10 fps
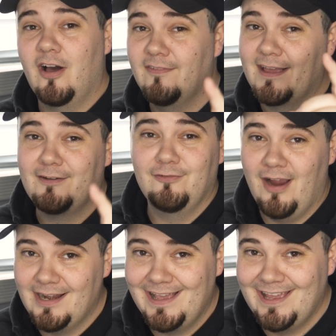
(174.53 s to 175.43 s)
on like
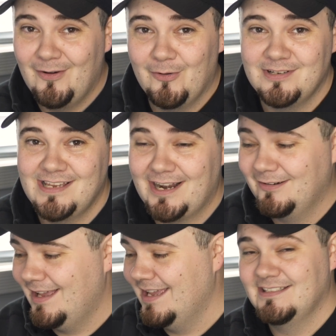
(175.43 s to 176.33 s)
Friday or
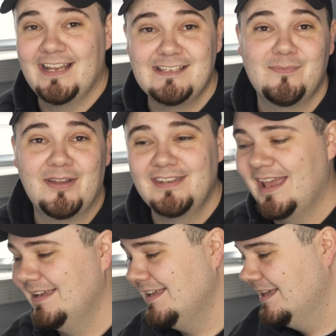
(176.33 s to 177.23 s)
Saturday, and today's
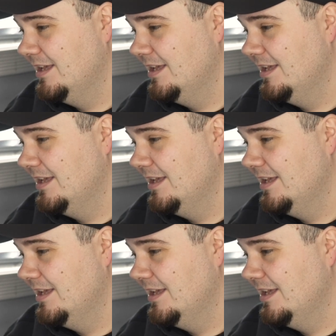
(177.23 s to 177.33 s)
Monday.